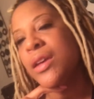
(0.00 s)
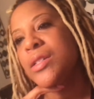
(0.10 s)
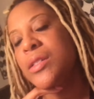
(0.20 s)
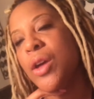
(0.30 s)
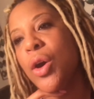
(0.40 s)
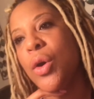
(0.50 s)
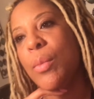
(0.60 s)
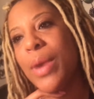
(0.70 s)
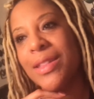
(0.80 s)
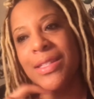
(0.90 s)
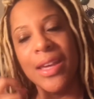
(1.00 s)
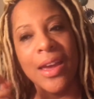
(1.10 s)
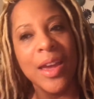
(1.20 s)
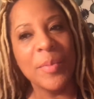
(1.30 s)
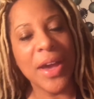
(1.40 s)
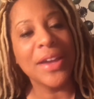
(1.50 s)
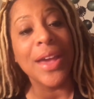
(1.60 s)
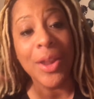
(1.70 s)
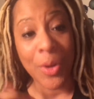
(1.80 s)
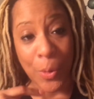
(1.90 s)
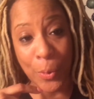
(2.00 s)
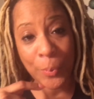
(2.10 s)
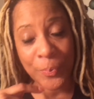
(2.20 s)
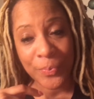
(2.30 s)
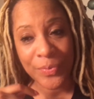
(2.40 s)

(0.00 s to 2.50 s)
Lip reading: So by the time I got home,